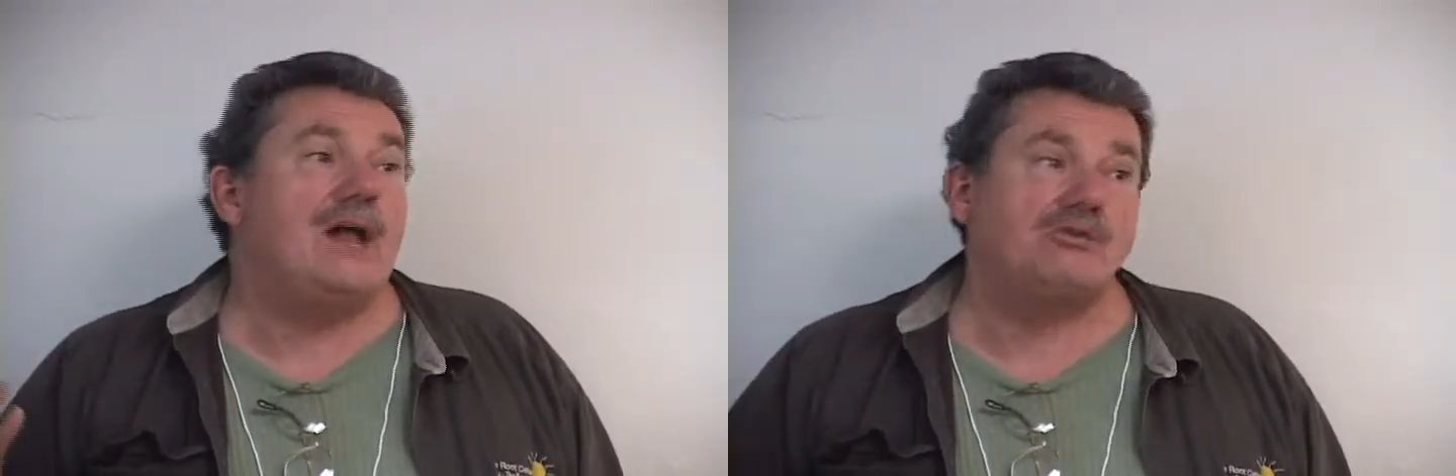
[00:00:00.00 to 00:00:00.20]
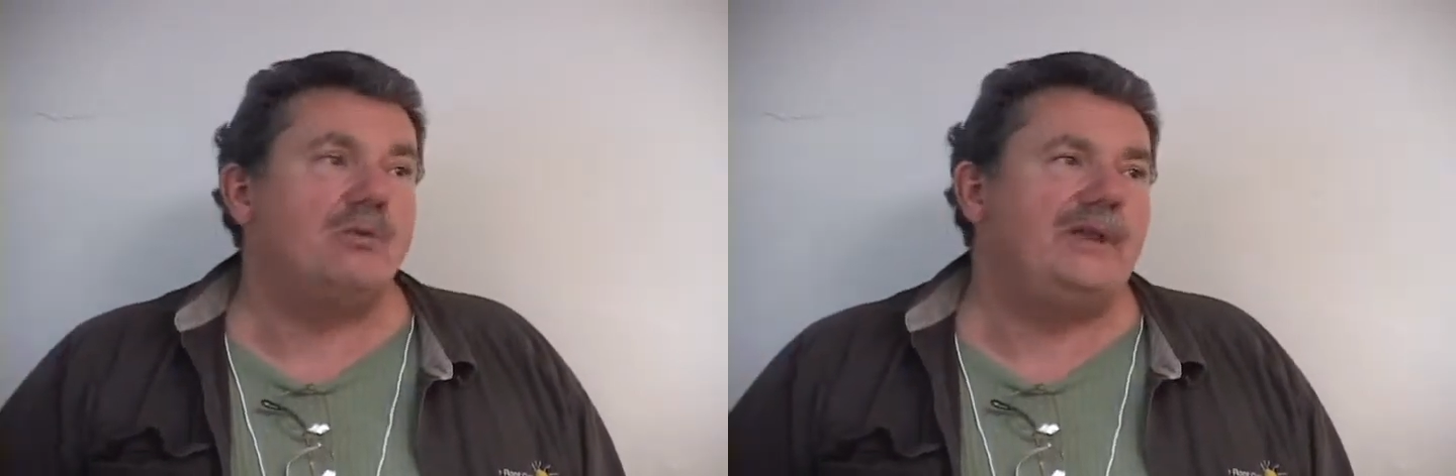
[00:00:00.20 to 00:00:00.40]

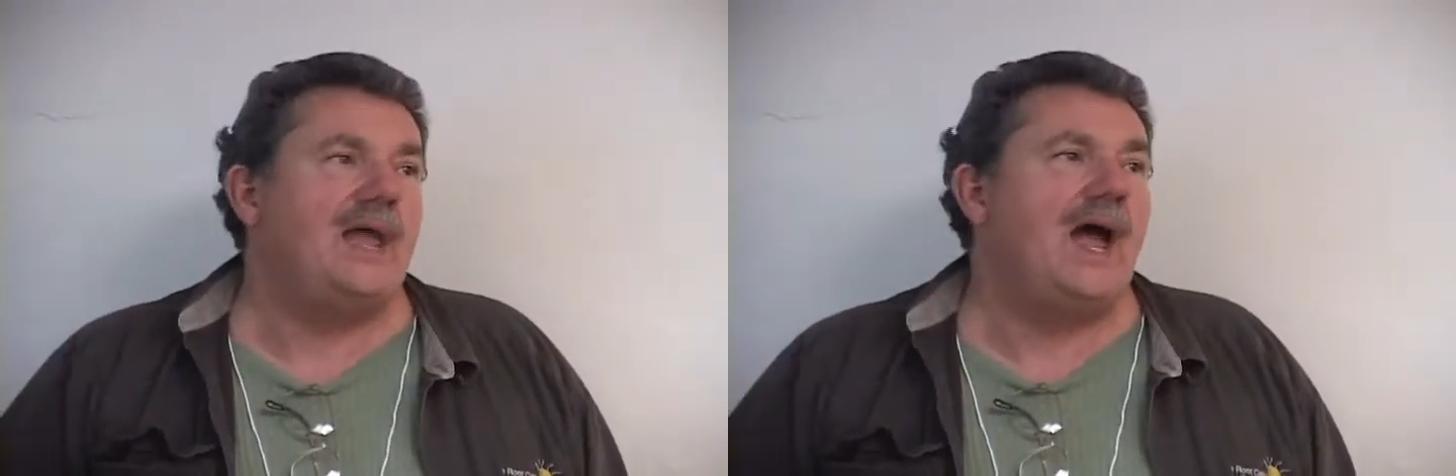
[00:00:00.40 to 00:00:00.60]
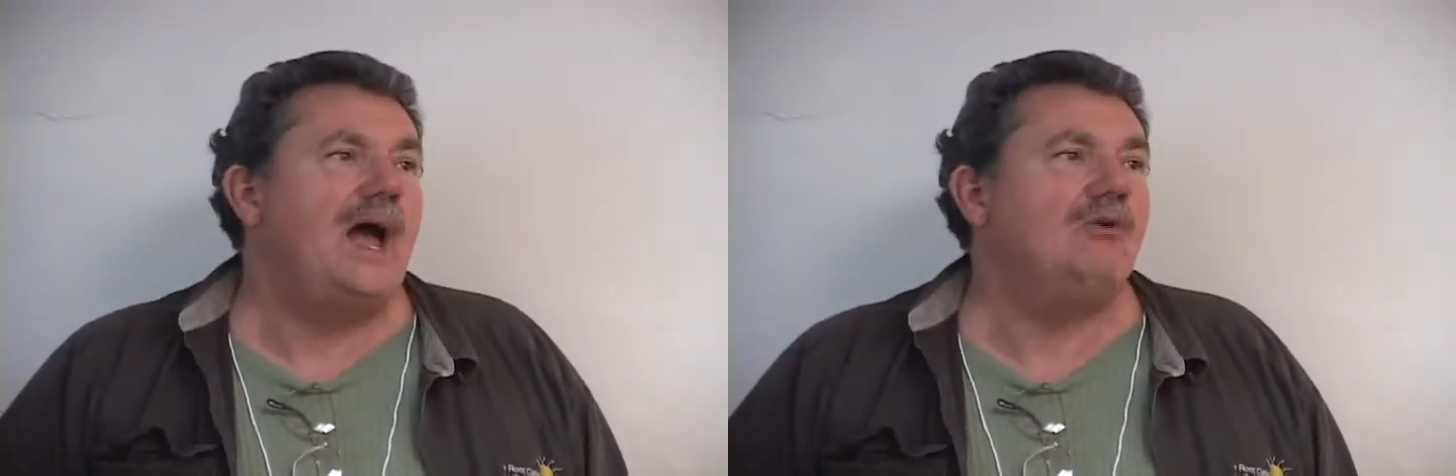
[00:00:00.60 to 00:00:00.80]
that's
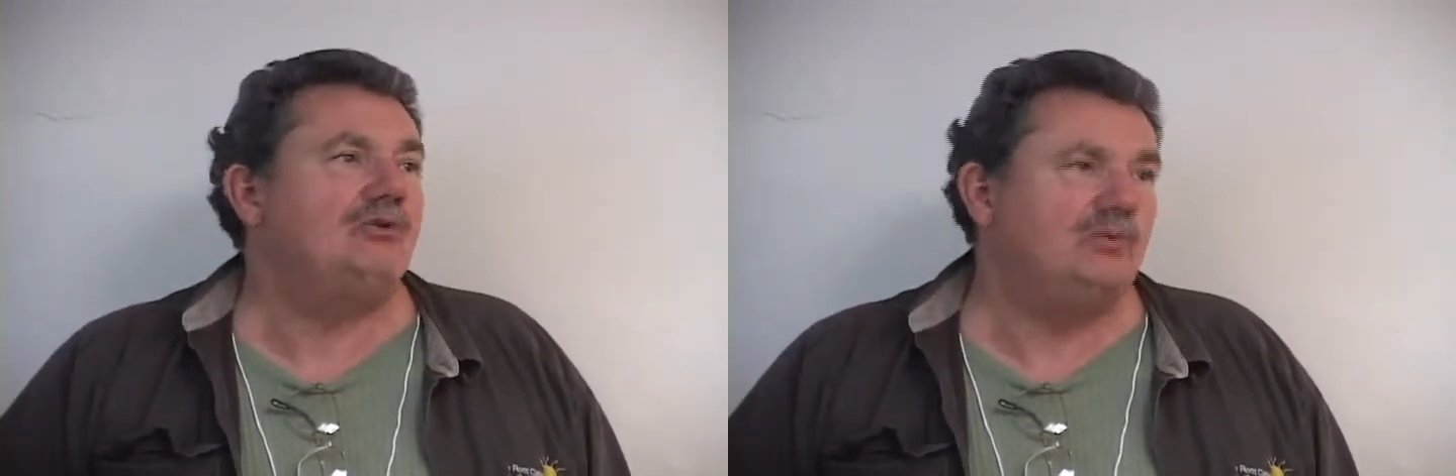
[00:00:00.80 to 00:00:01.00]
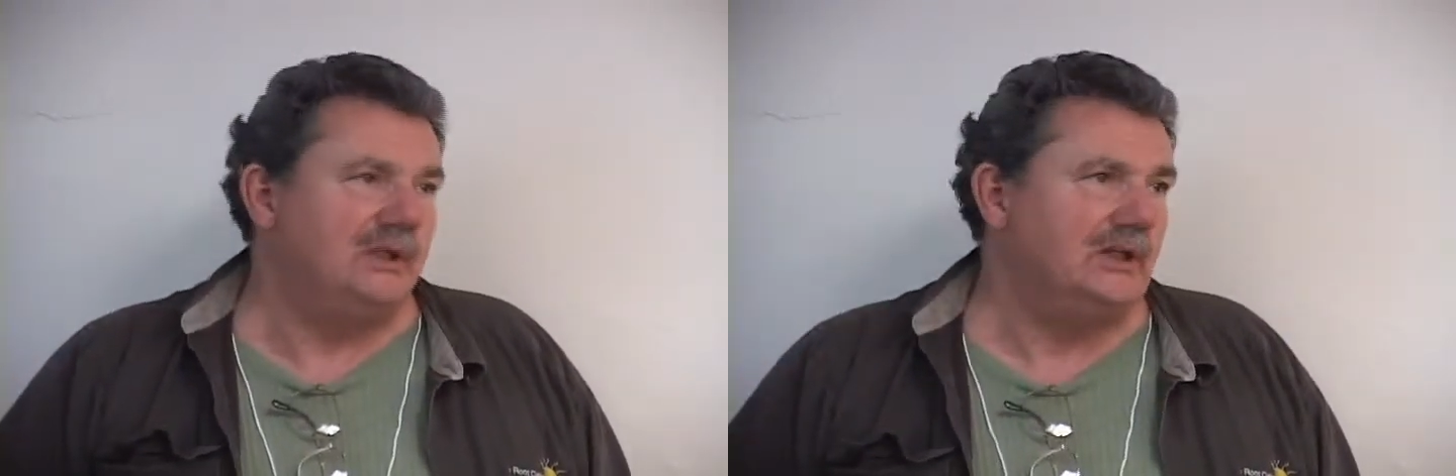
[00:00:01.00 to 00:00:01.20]
when the
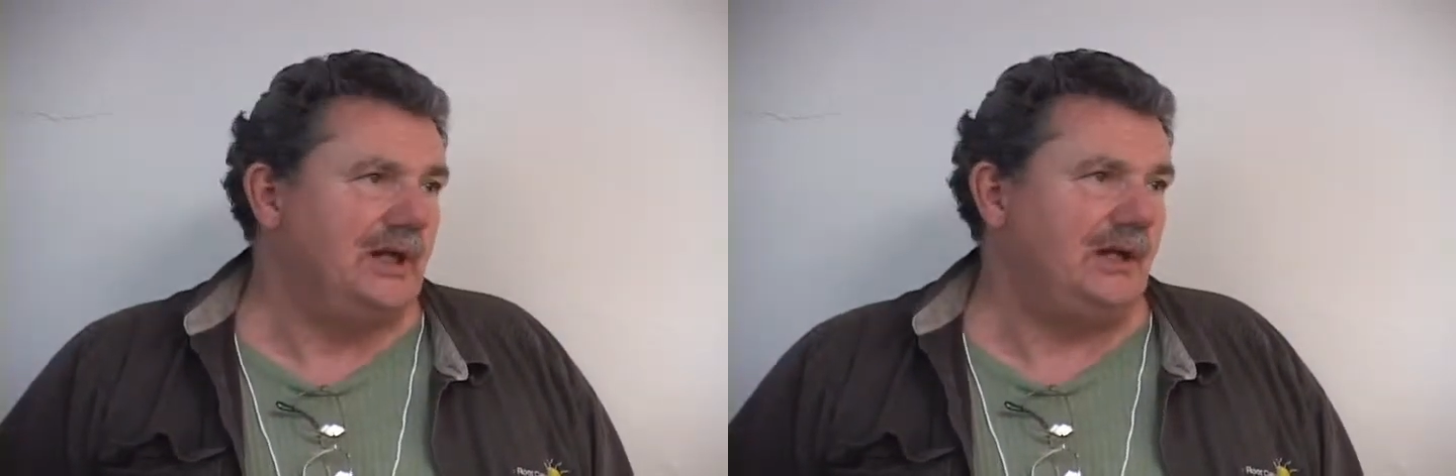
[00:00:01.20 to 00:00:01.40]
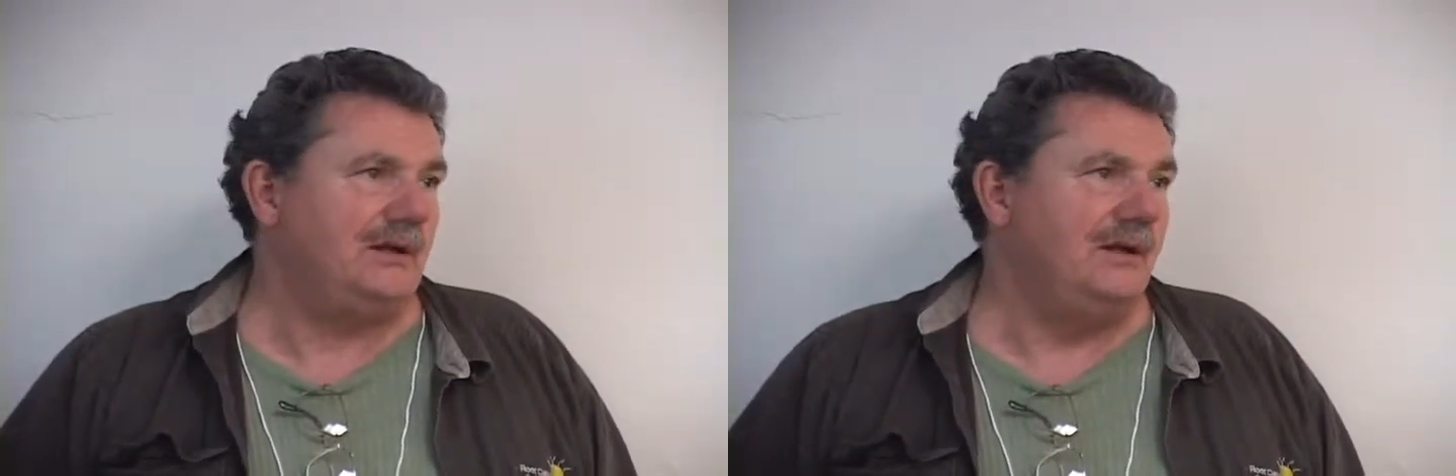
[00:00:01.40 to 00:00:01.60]
house would
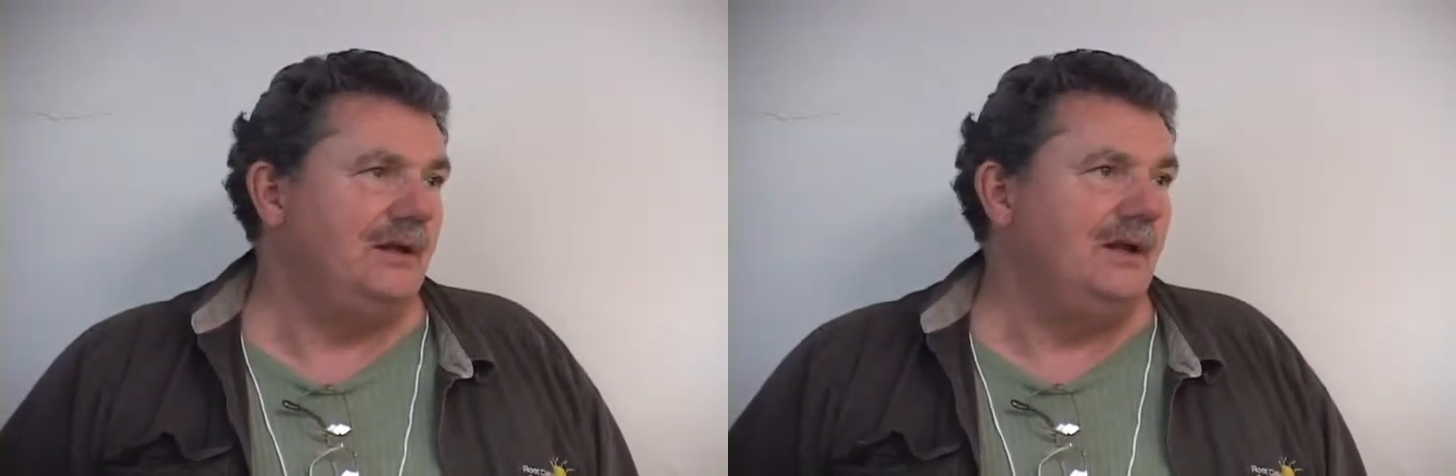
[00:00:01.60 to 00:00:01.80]
leak.